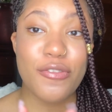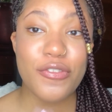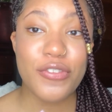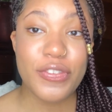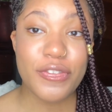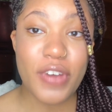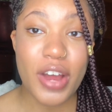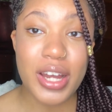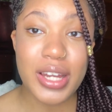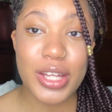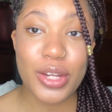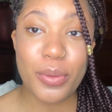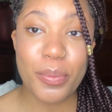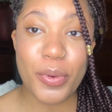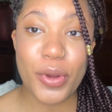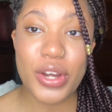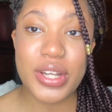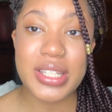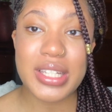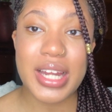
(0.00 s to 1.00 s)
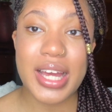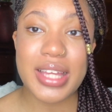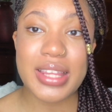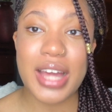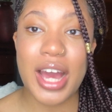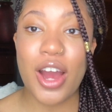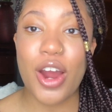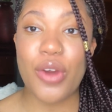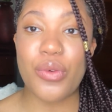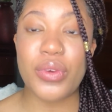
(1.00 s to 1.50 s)
fun little perks like
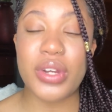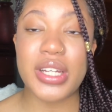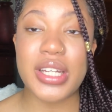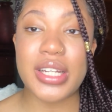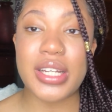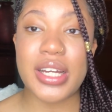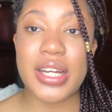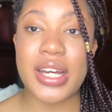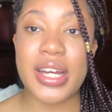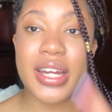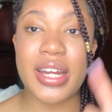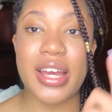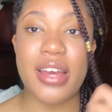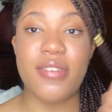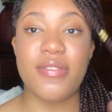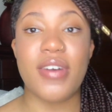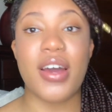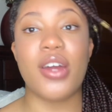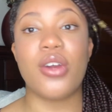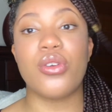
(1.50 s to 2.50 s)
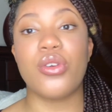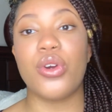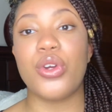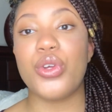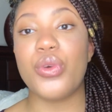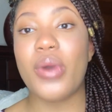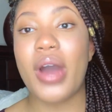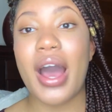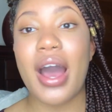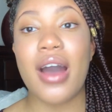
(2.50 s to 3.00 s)
that are really good if, I don't know,
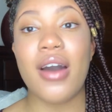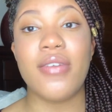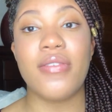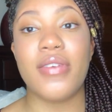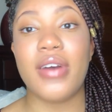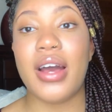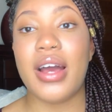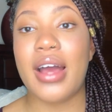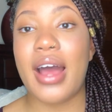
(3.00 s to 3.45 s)
you have,